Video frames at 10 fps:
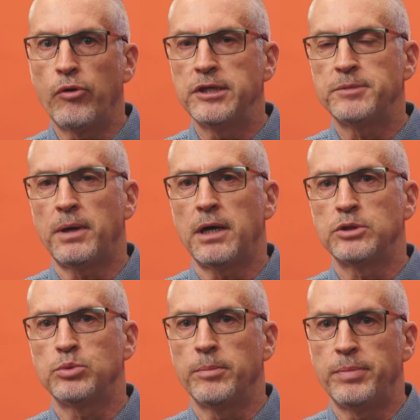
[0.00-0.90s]
orange bar
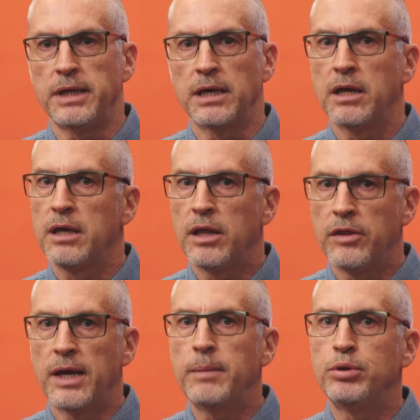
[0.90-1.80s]
to appear,
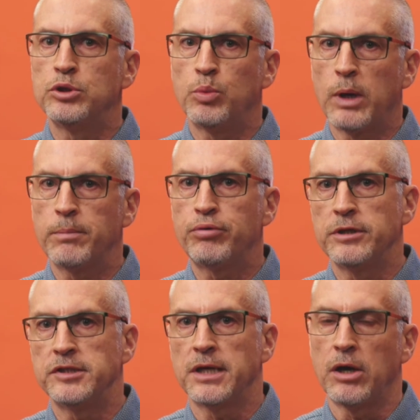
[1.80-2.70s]
then push one
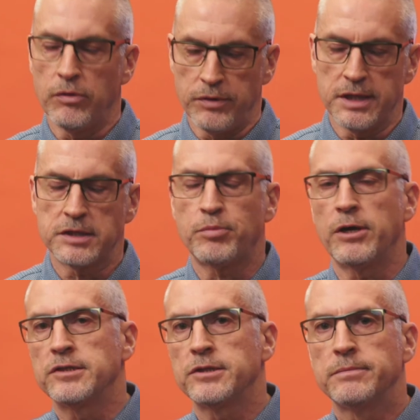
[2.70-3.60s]
preset on the
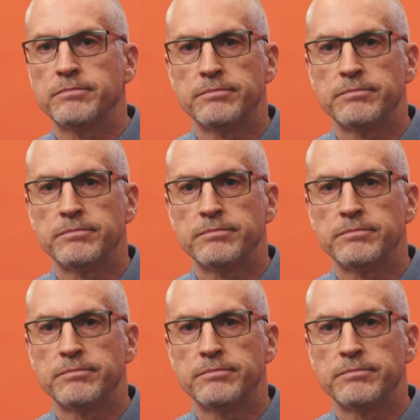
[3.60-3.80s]
Xpress.